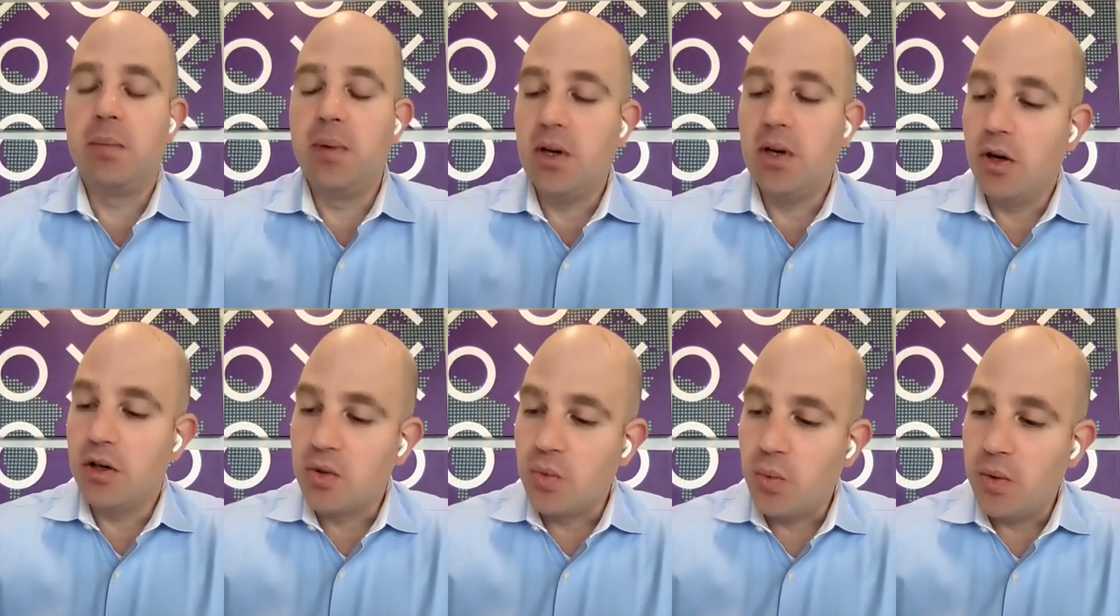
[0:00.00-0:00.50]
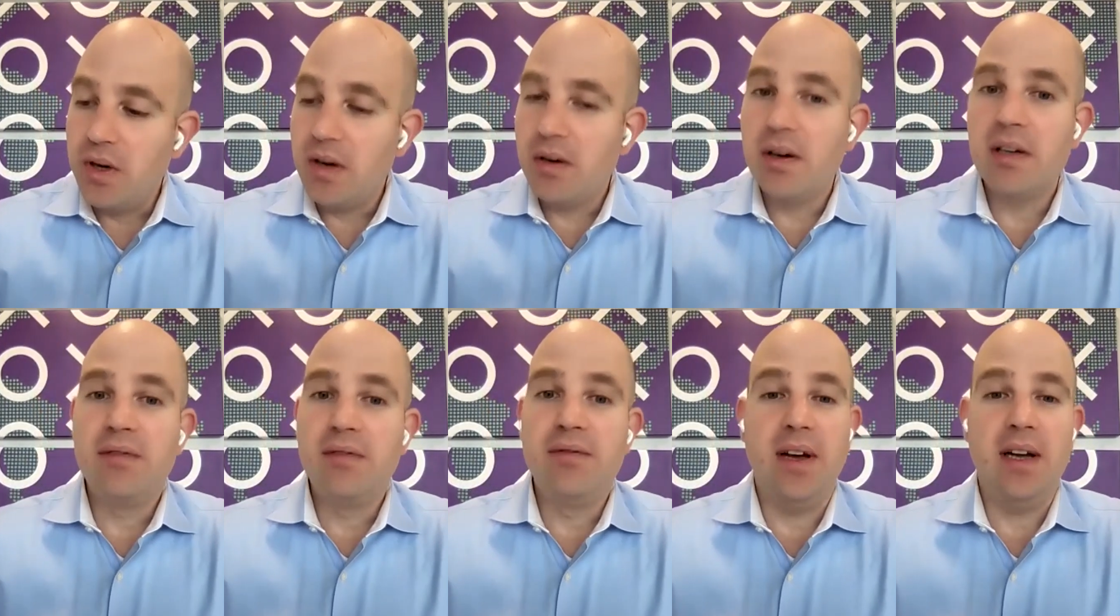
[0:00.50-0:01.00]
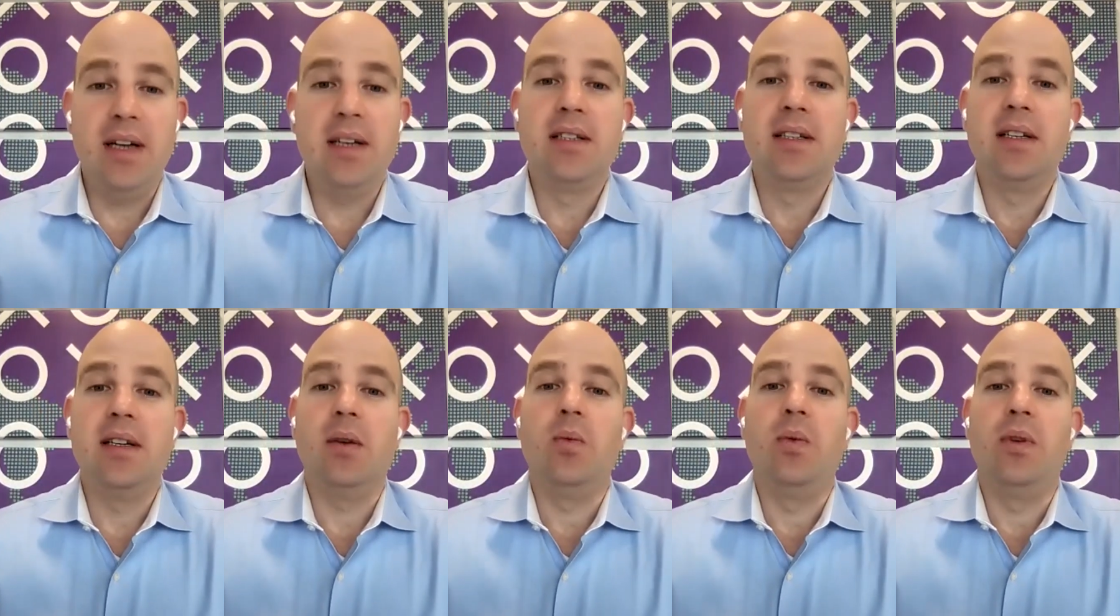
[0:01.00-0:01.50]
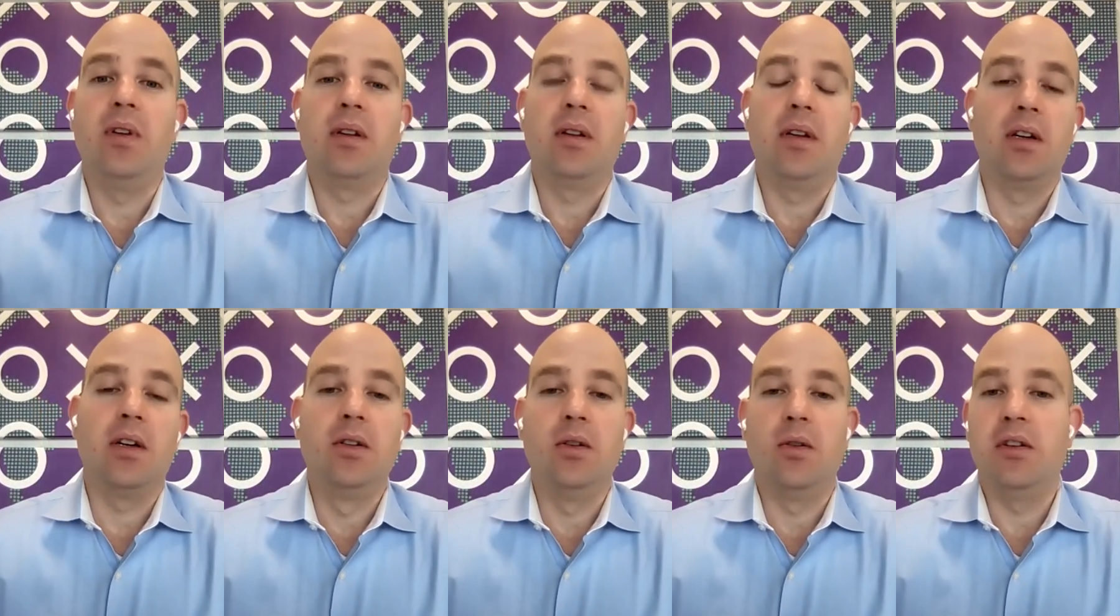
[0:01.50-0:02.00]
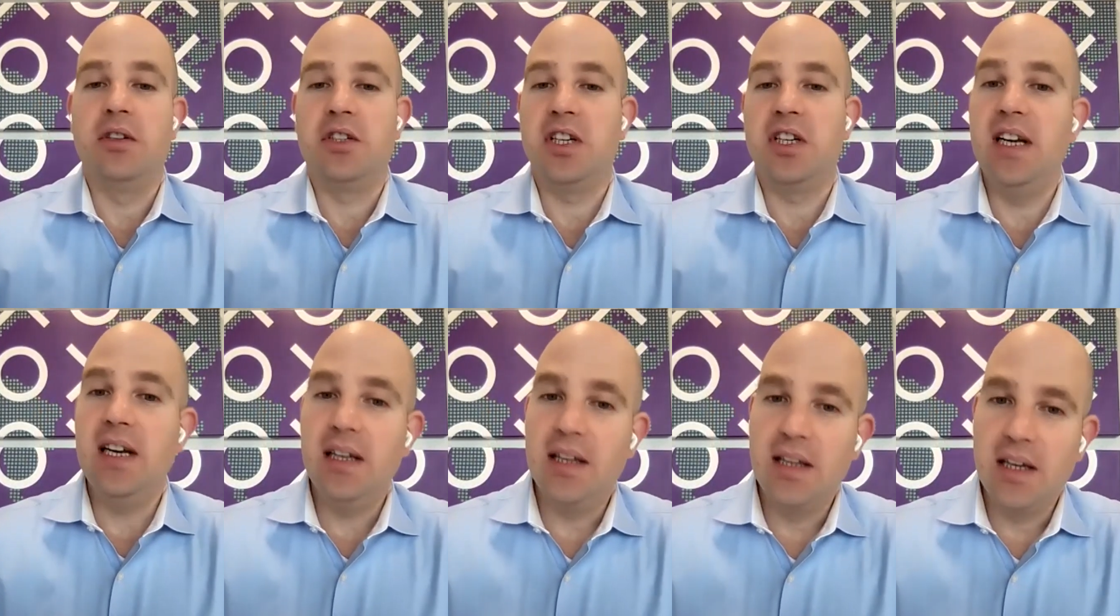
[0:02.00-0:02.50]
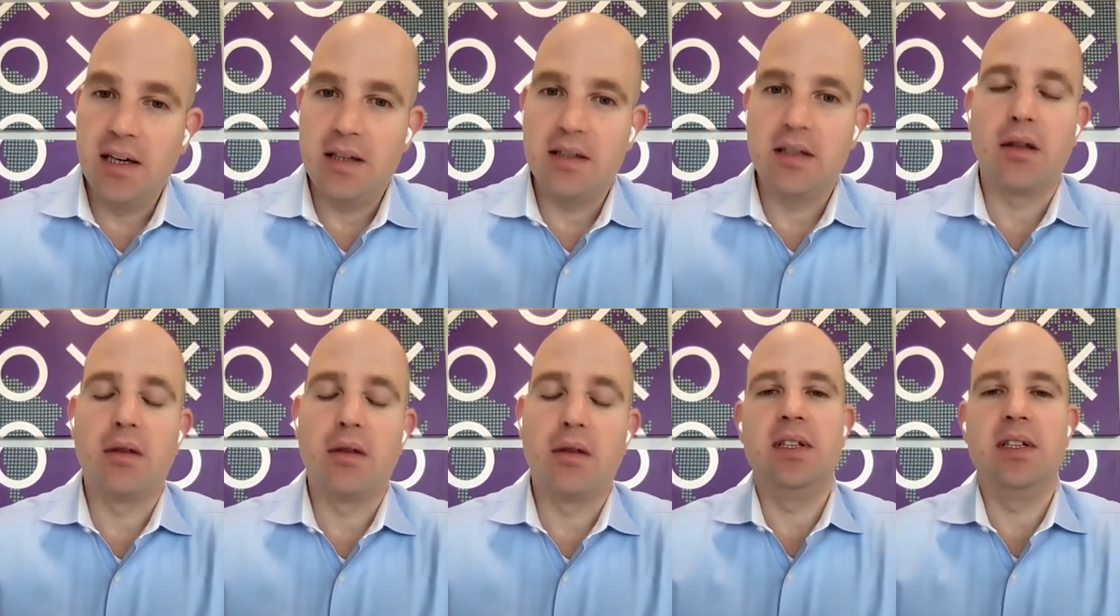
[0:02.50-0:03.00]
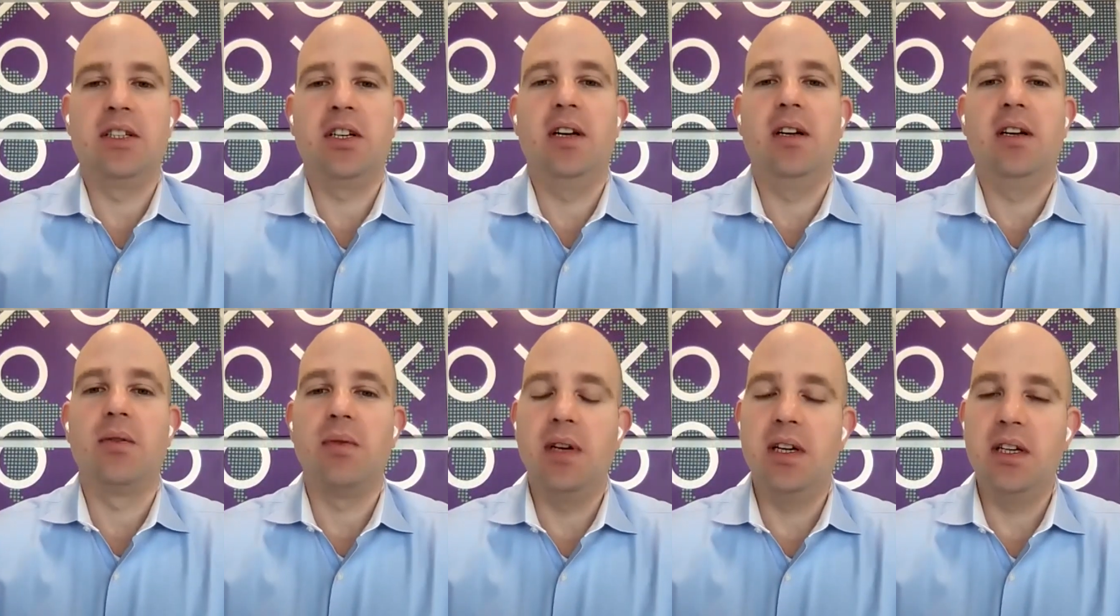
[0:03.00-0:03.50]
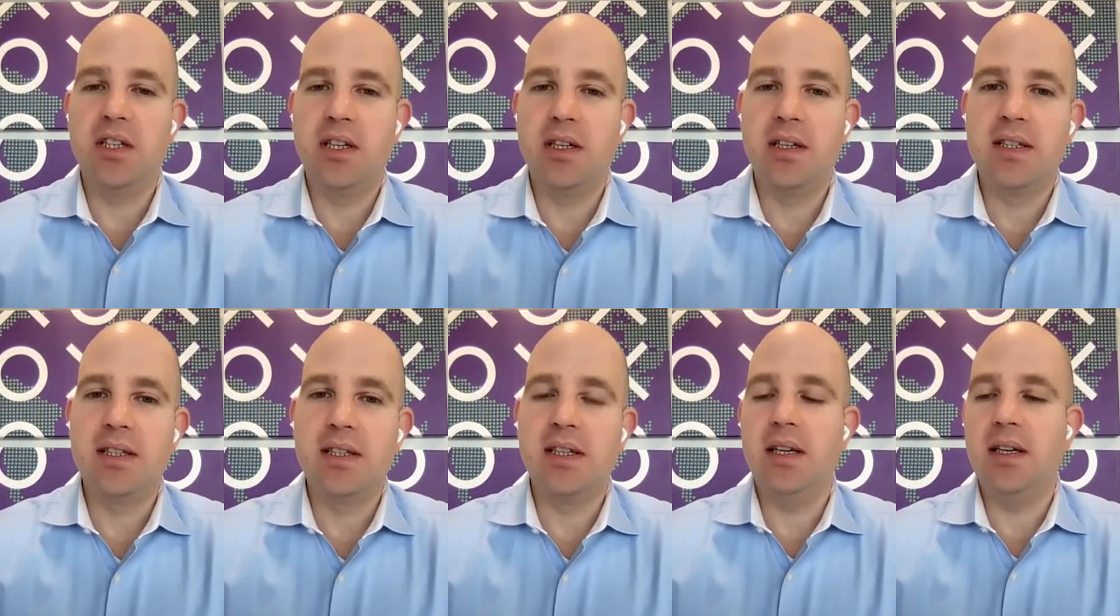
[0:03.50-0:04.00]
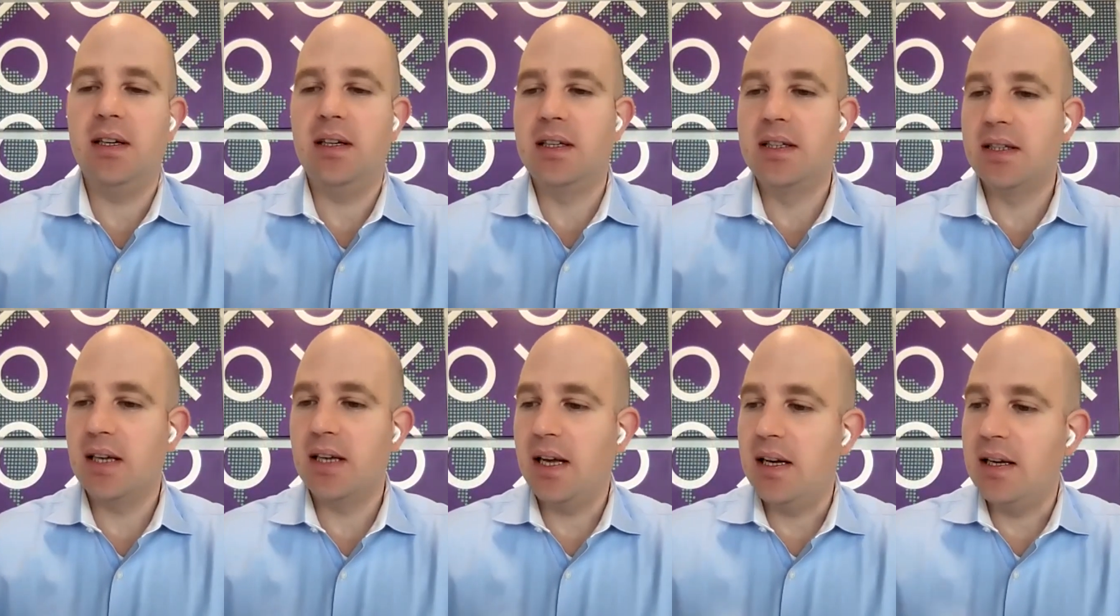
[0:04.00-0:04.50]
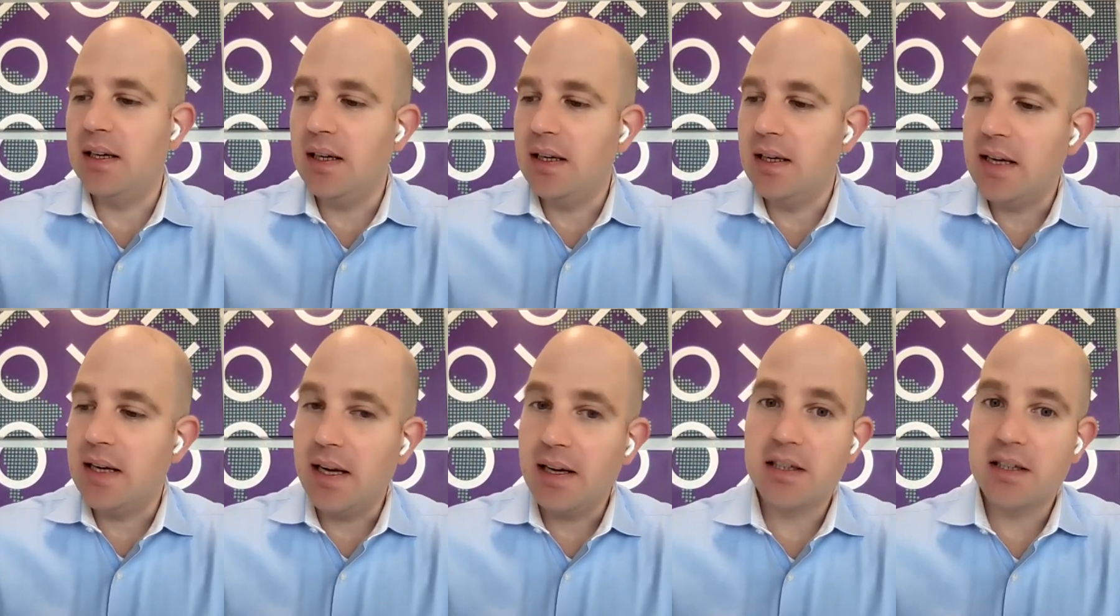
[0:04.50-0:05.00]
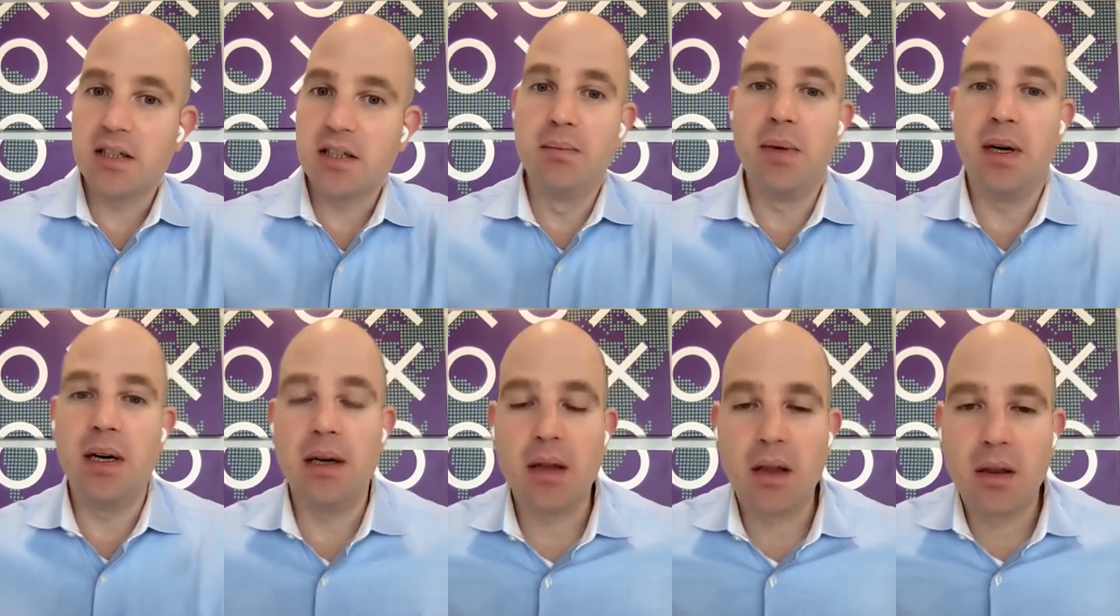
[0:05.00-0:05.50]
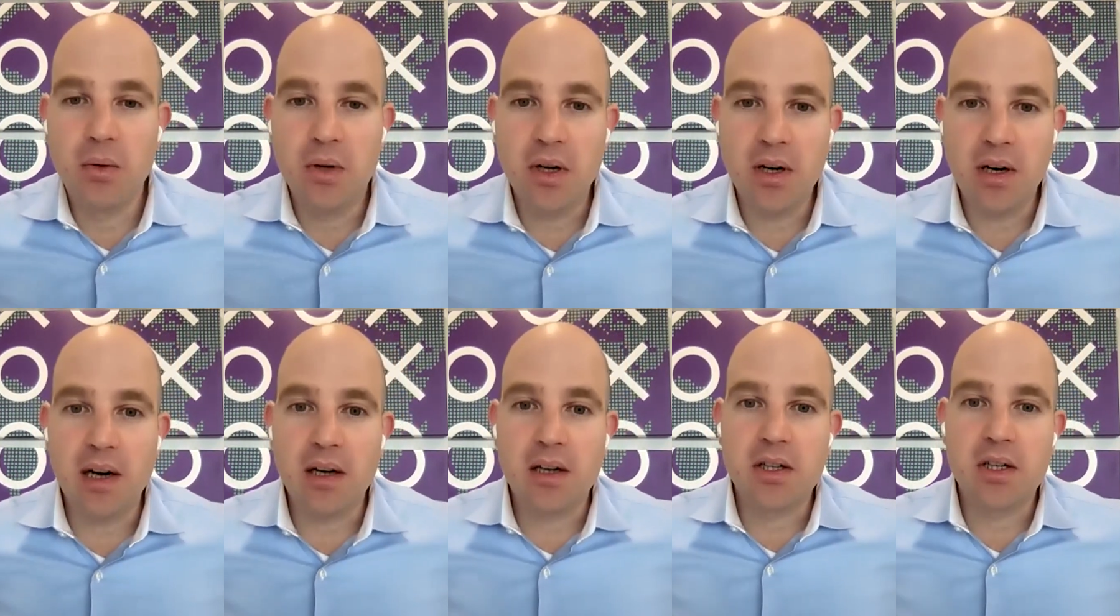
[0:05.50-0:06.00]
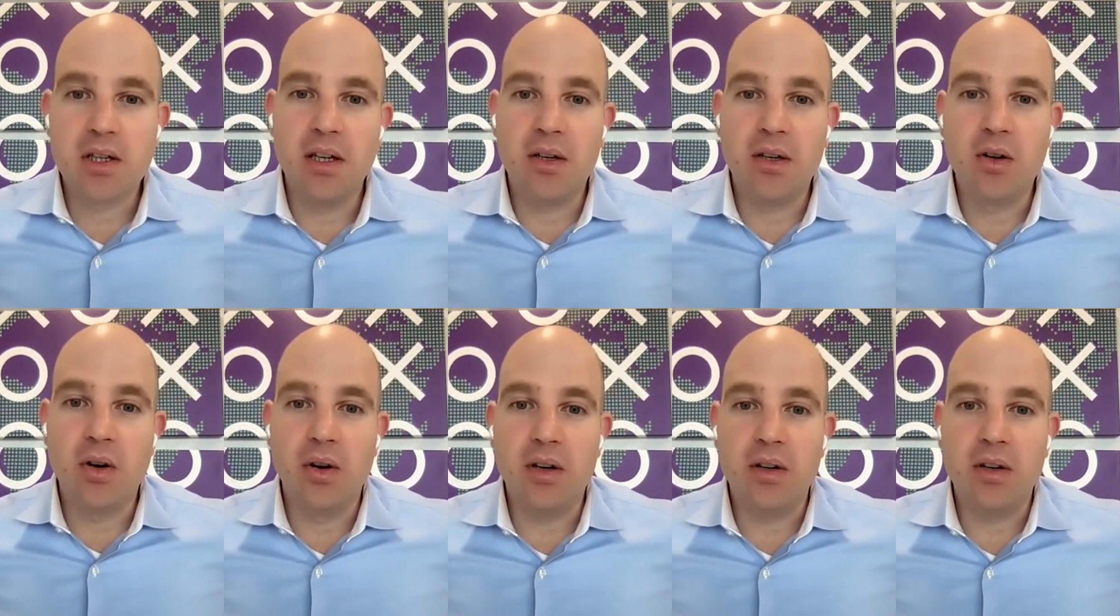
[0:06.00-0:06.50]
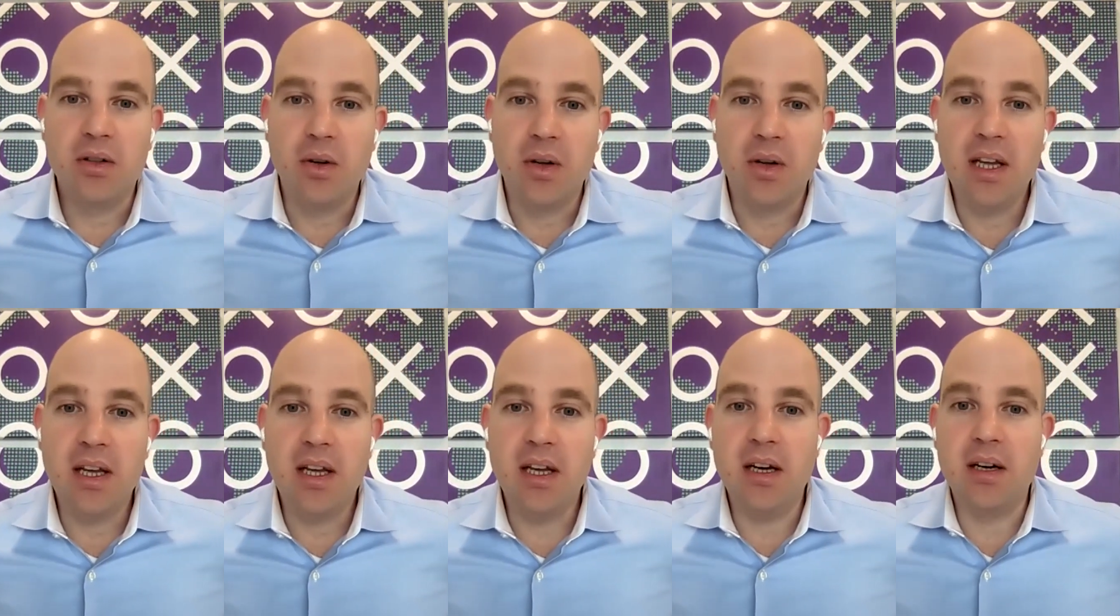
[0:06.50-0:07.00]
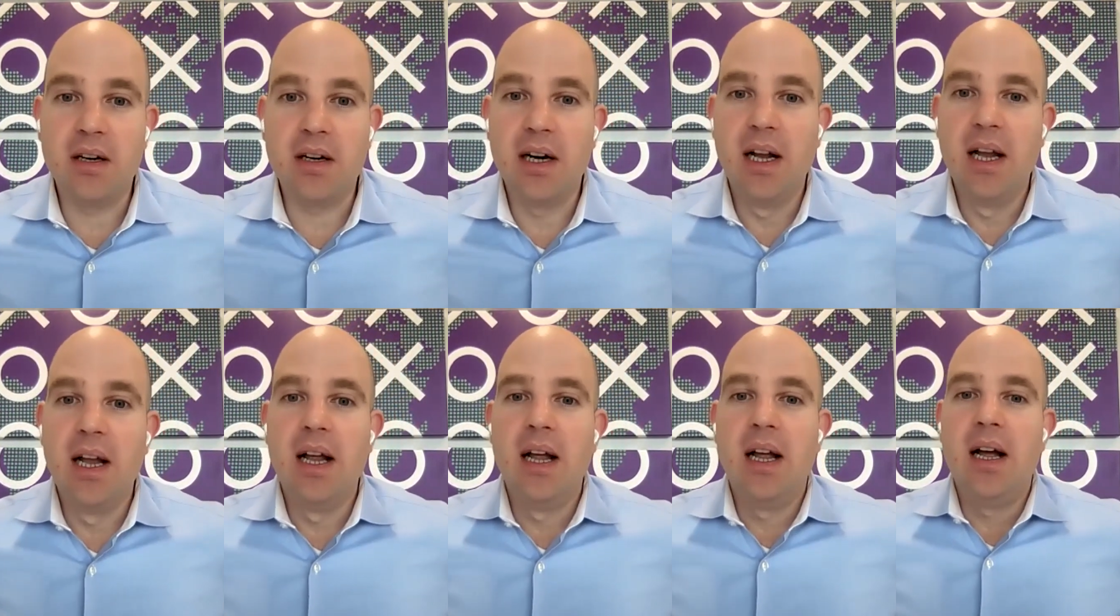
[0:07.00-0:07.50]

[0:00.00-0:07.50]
because we are advancing with technology, Intel has 3 generations since, and next month we are actually going to hear